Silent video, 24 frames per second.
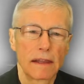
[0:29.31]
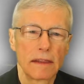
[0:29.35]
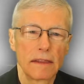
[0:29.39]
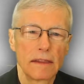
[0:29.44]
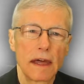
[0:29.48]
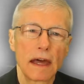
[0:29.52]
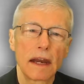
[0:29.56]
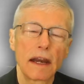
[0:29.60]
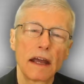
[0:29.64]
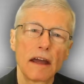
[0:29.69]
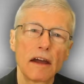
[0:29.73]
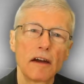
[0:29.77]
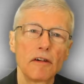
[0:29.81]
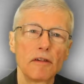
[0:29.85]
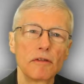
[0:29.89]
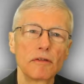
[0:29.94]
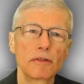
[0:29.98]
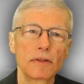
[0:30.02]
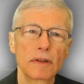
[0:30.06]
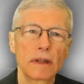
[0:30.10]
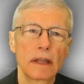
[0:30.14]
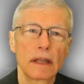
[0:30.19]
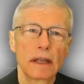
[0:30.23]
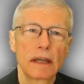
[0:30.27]
that
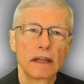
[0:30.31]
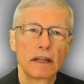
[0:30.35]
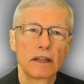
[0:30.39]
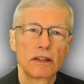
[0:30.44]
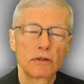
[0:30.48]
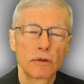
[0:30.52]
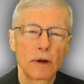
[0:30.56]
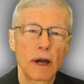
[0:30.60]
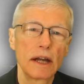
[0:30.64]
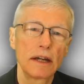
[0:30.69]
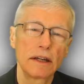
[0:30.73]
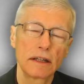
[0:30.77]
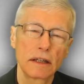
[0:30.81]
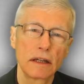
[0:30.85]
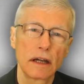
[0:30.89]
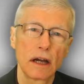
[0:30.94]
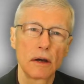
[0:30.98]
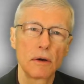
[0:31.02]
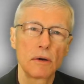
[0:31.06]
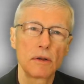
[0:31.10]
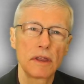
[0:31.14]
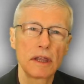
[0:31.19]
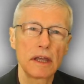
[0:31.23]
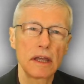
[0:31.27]
have tried to
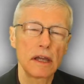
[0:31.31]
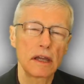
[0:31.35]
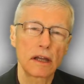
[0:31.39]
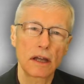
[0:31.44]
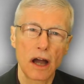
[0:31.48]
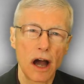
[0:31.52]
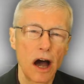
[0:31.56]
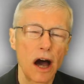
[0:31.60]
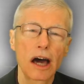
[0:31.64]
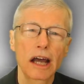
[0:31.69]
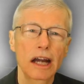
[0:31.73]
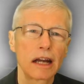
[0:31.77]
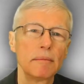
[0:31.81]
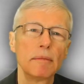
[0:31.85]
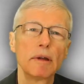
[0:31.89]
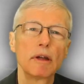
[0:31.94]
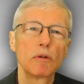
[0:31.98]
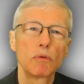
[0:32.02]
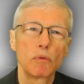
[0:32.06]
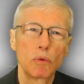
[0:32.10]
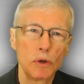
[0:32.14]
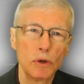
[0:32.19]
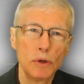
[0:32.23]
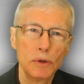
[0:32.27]
go the economy
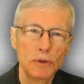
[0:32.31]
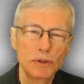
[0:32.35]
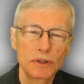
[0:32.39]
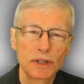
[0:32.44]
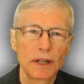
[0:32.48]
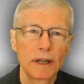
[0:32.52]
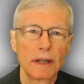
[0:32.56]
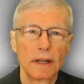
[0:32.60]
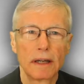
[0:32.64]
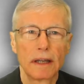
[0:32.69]
route.